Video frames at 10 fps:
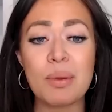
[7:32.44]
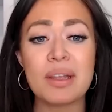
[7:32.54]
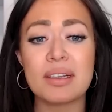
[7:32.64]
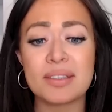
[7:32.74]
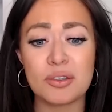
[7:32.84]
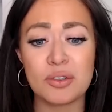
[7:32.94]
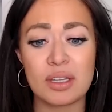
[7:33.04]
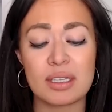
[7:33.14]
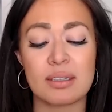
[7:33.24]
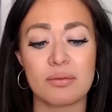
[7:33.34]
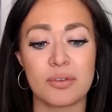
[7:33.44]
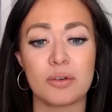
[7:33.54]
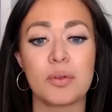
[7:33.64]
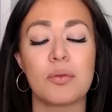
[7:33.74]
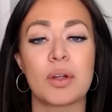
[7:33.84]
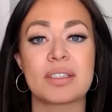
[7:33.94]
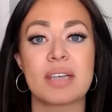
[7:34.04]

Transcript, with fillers: but essentially the fearful avoidant